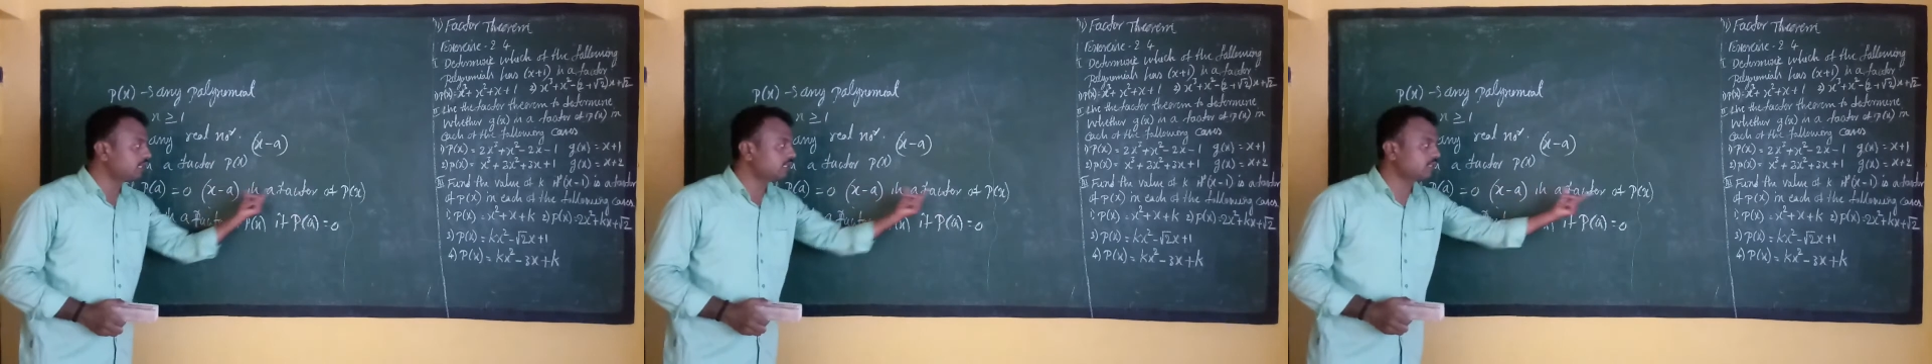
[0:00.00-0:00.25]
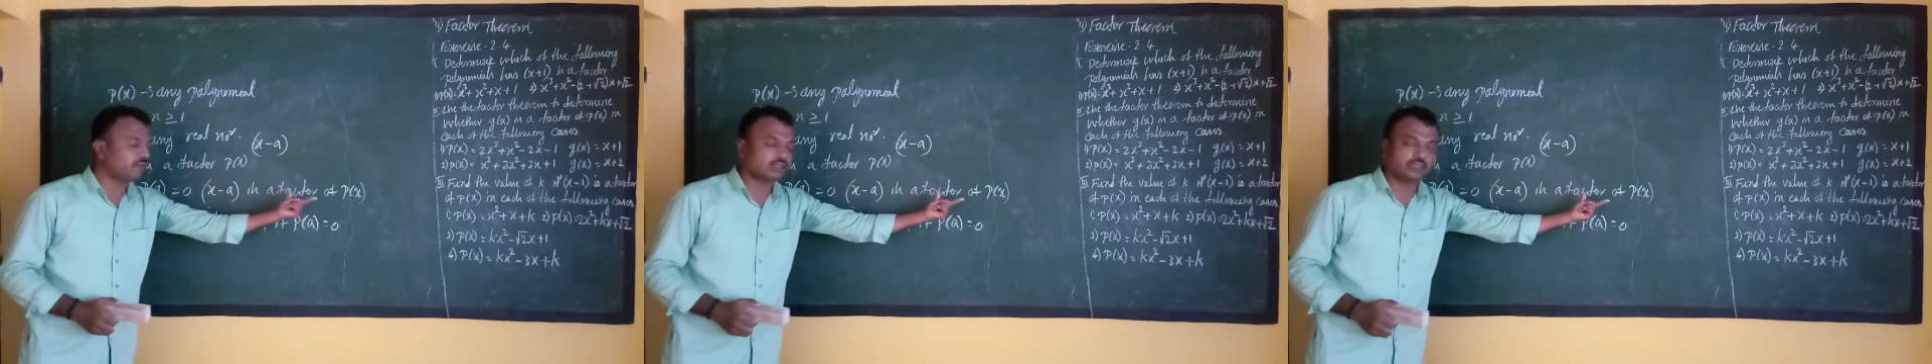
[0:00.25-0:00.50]
is
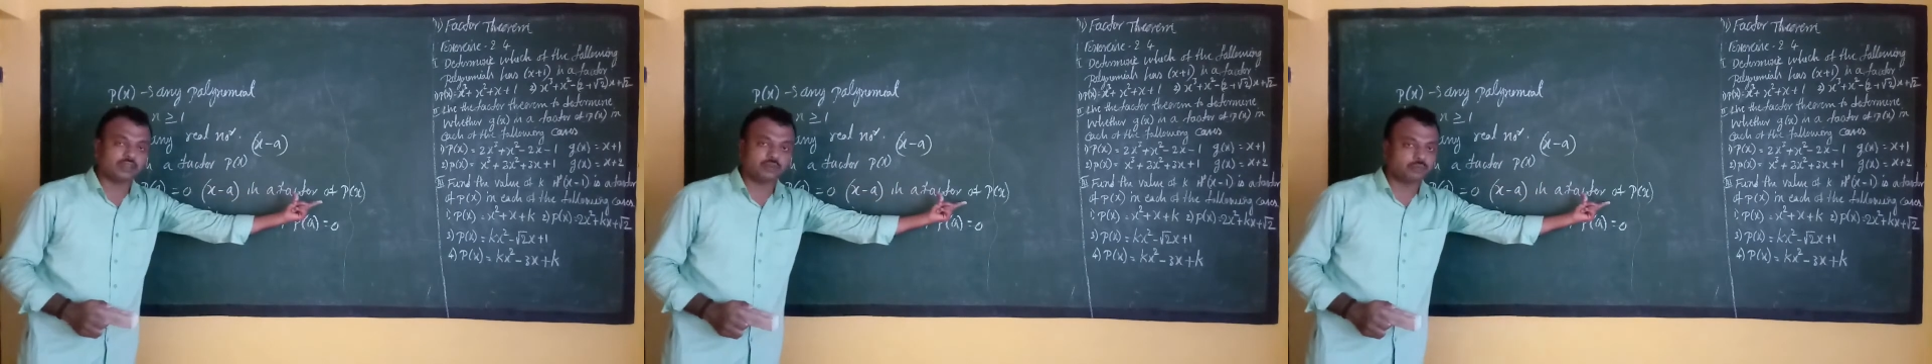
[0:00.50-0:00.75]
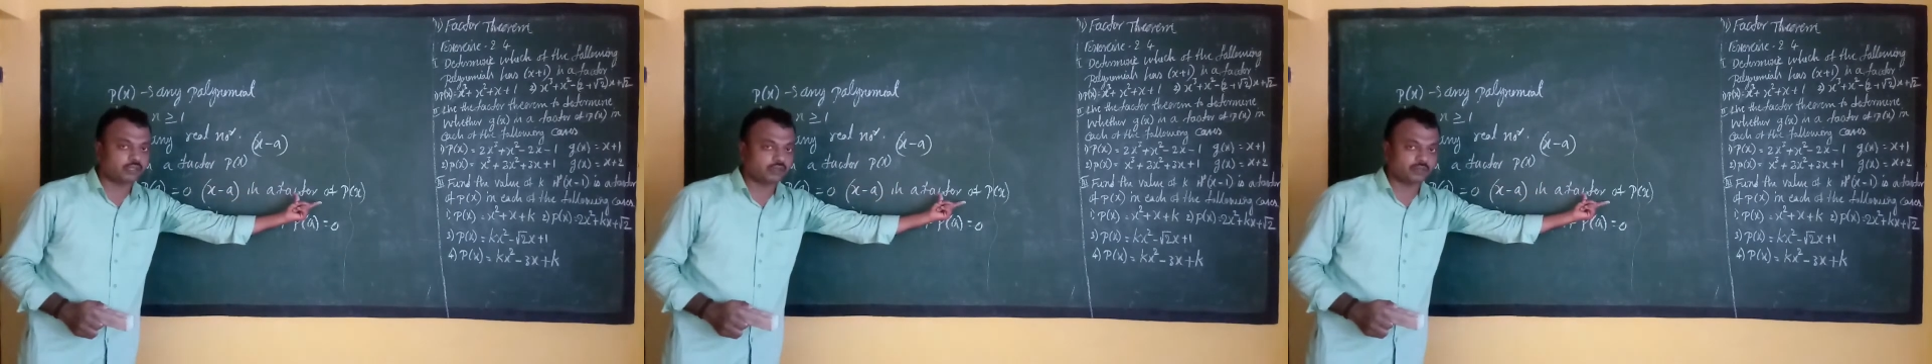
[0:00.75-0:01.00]
a factor
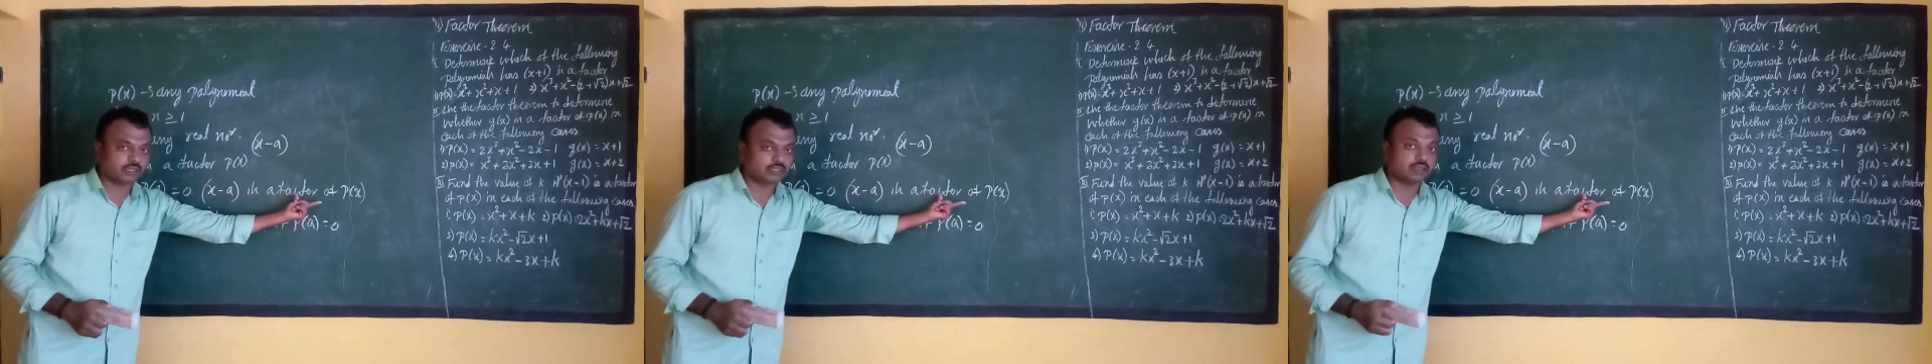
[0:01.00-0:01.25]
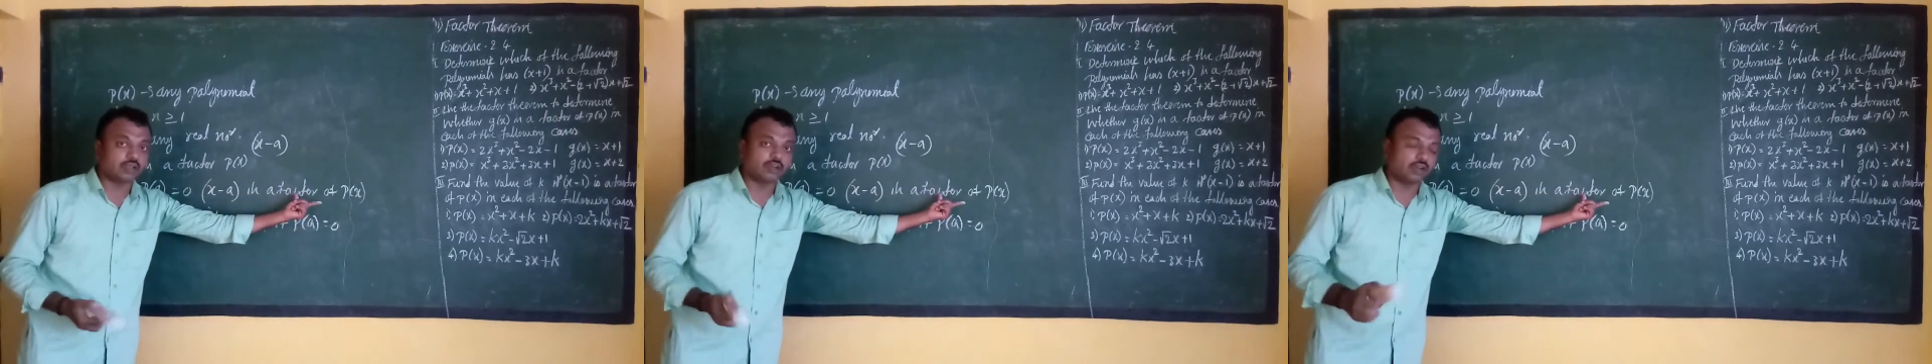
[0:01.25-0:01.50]
of p of
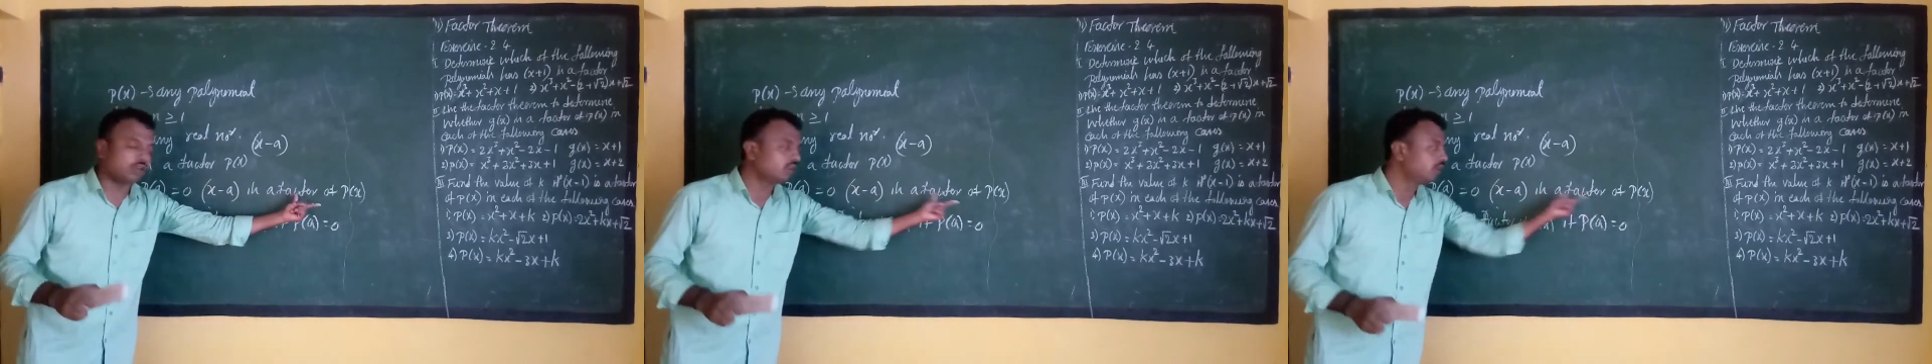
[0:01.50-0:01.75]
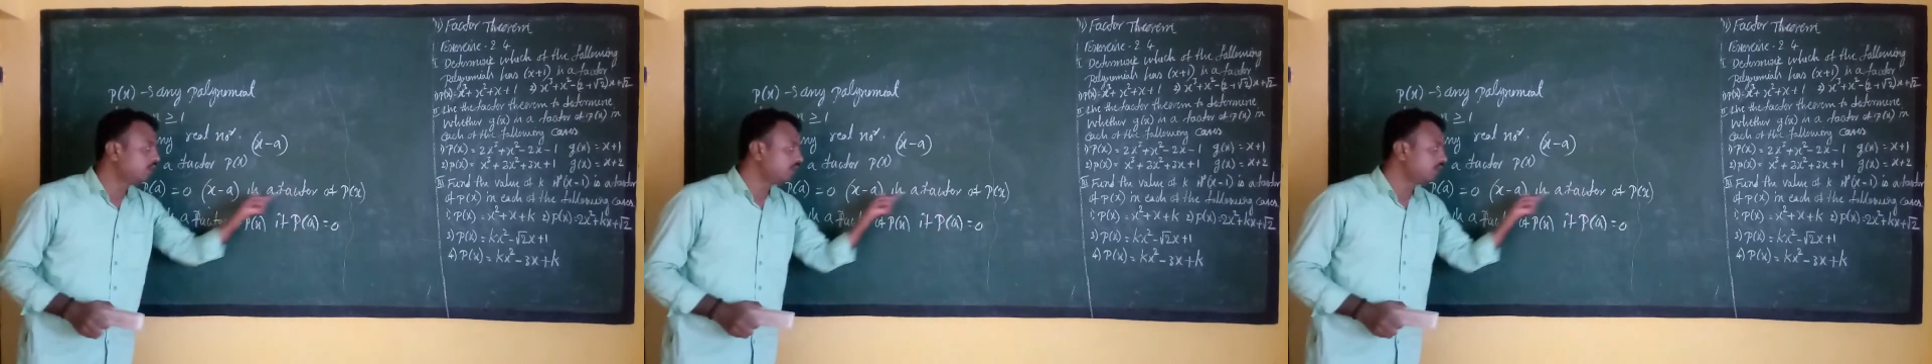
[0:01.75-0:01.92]
x, or